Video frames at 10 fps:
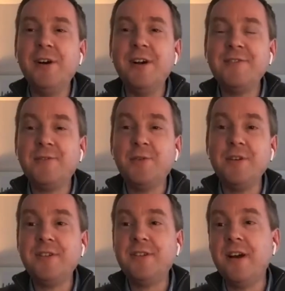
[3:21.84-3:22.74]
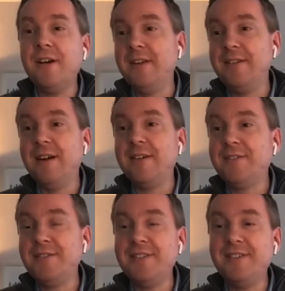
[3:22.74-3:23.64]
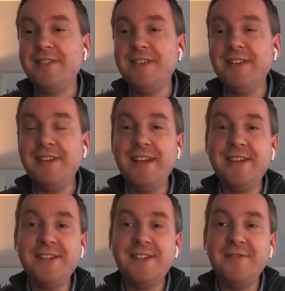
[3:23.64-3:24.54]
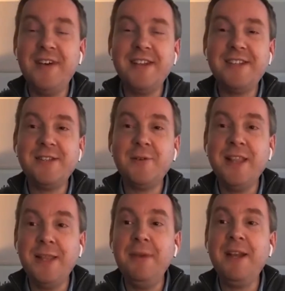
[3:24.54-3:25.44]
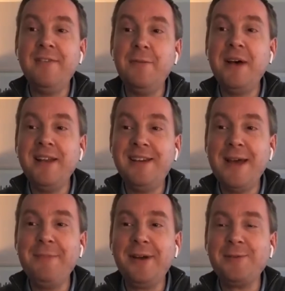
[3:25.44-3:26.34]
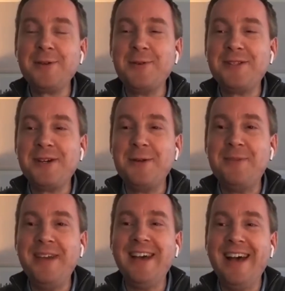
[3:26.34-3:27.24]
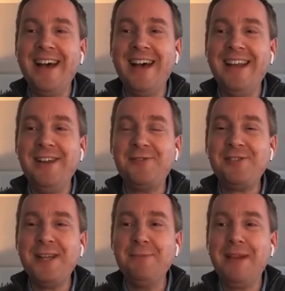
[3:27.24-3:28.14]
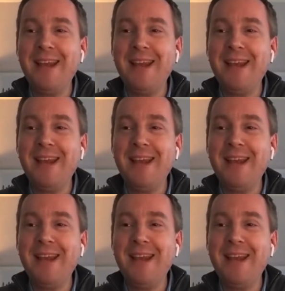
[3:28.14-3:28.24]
was, of course, targeting doctors and dentists and vets and so on in the middle of a pandemic was always going to be an interesting